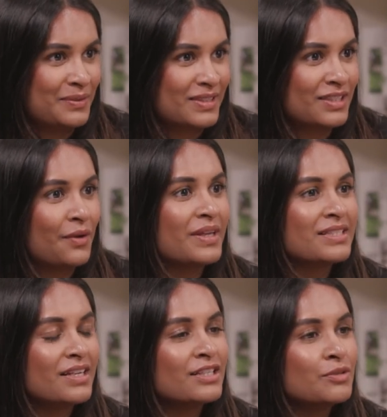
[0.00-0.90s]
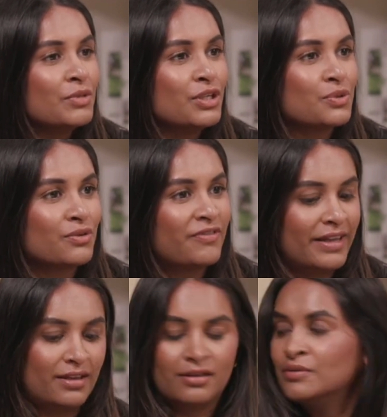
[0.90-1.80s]
Correct, so it's a mutual
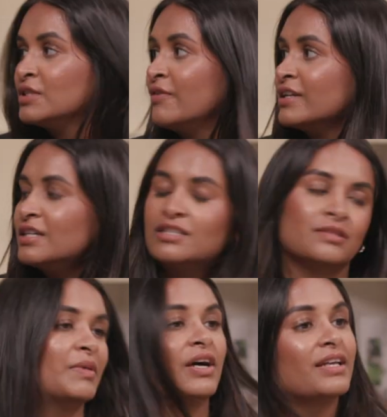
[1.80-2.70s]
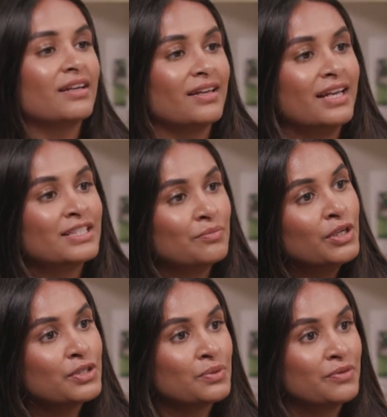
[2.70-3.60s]
fit. Oh, sorry, I touched the mic. It's a
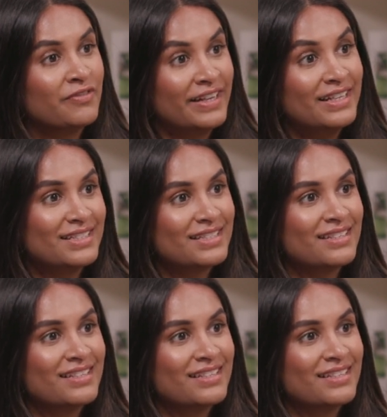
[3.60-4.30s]
mutual fit.